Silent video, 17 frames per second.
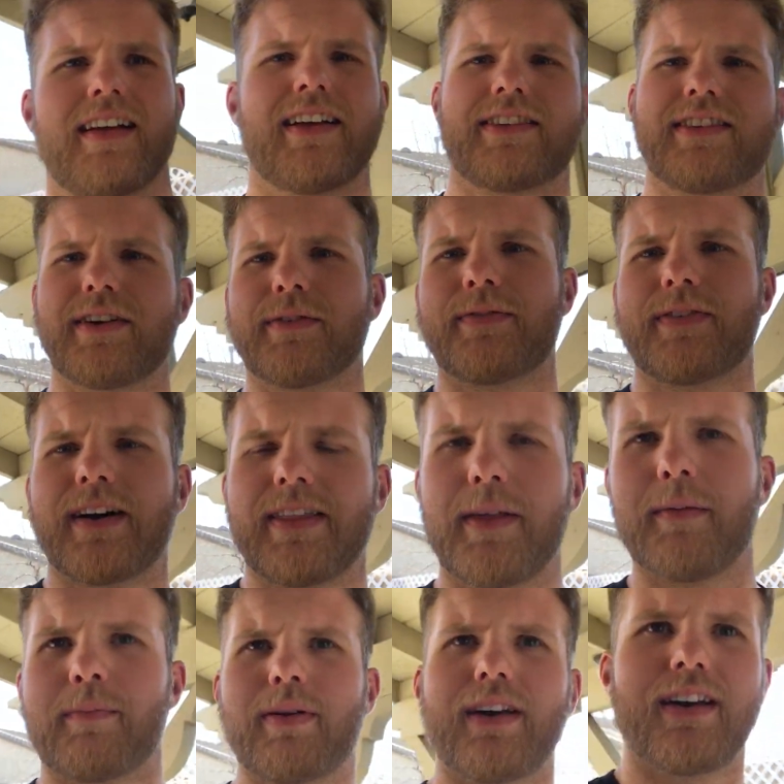Let's go find
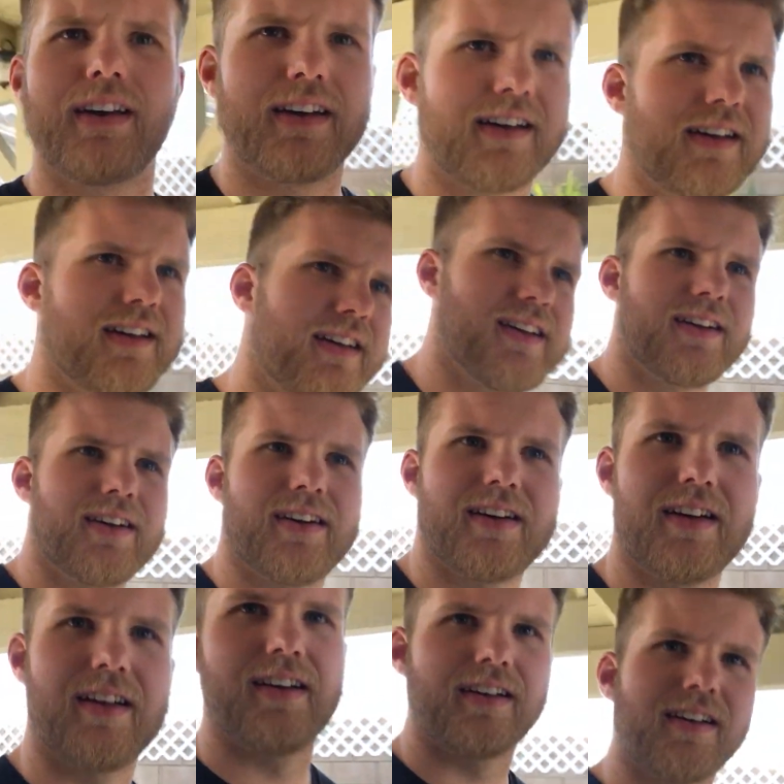the pig.
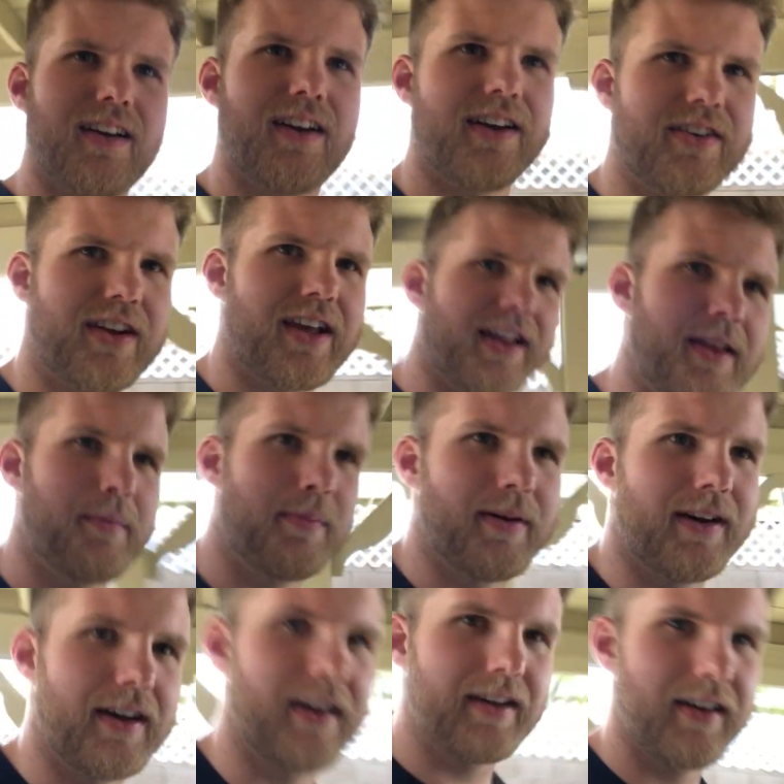Are you getting the
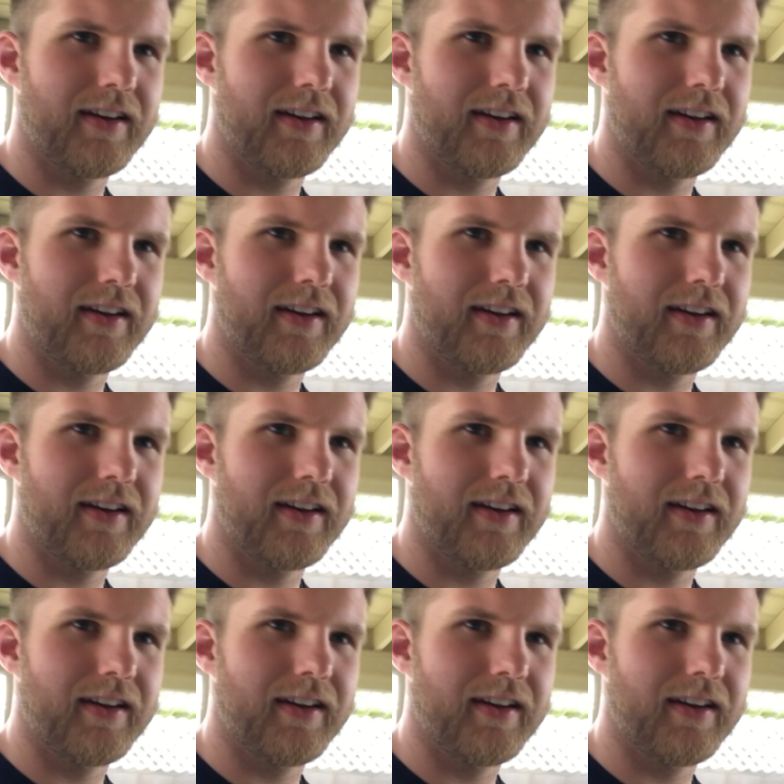pig?